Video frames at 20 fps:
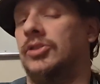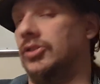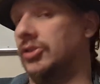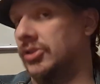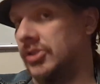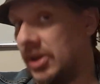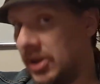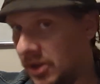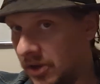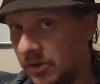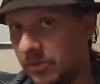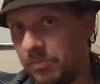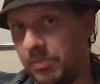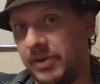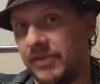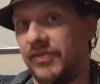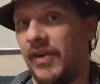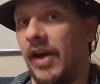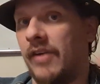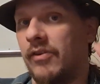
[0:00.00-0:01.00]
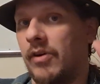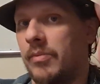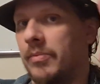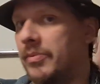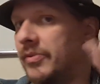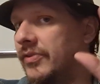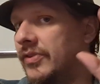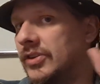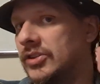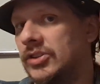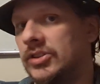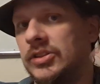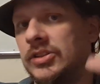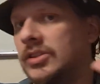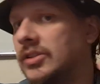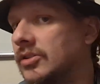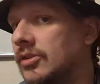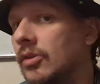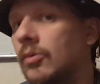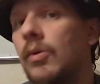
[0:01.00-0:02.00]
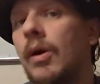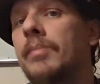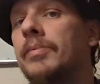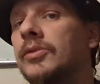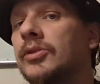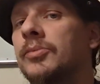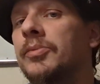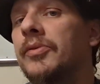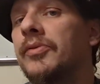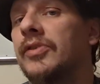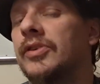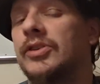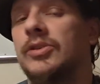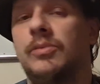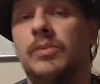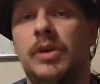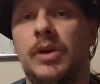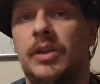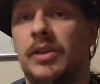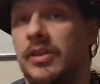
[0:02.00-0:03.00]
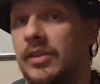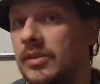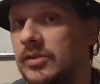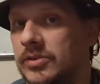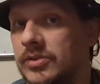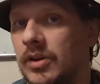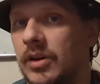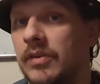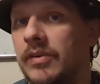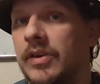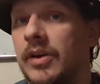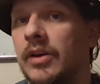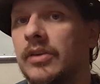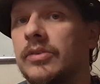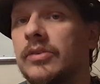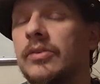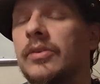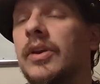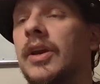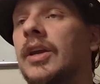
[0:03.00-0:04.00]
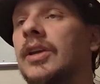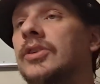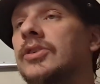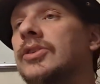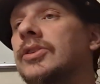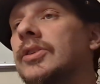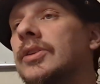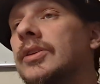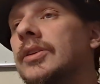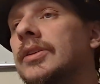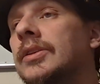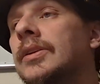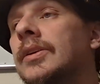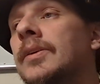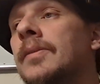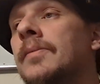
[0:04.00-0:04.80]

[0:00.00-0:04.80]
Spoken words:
Just pick 5 weapon proficiencies, the weapons you're proficient with at the start of character creation.